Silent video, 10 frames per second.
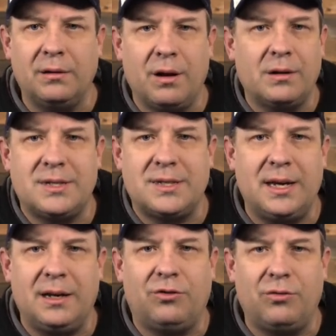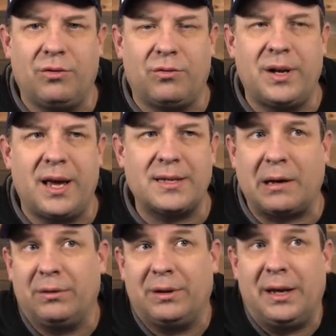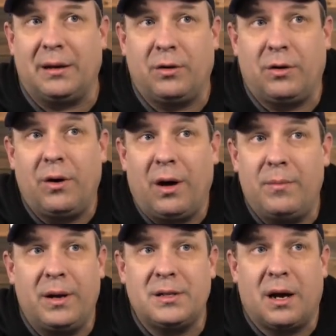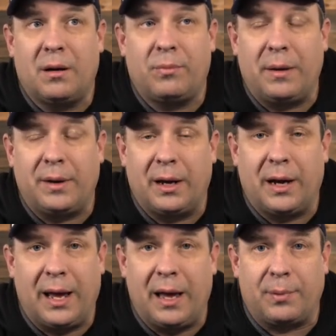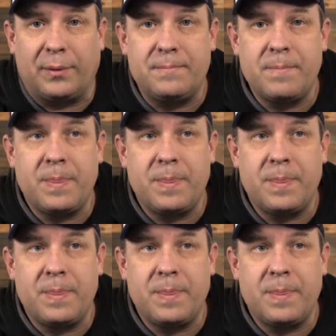You're not going to see it in 2 or 3 days. I don't think. I could, but it's probably not going to happen.